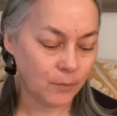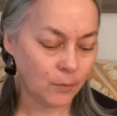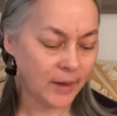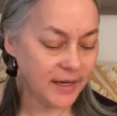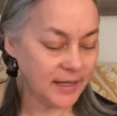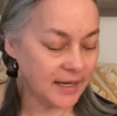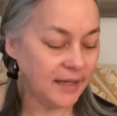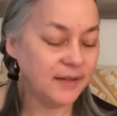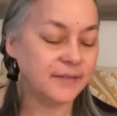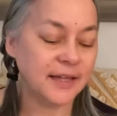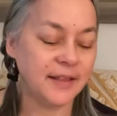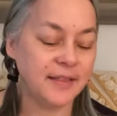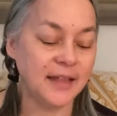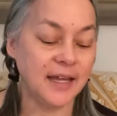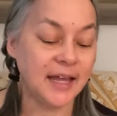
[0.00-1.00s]

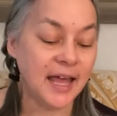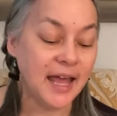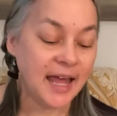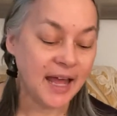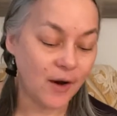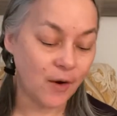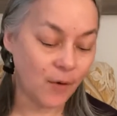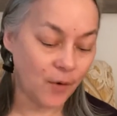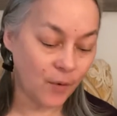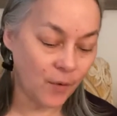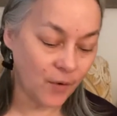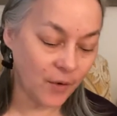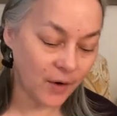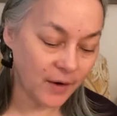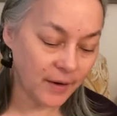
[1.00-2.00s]
I think,
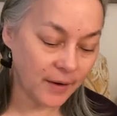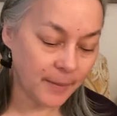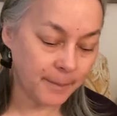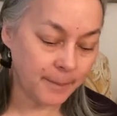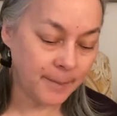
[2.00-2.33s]
or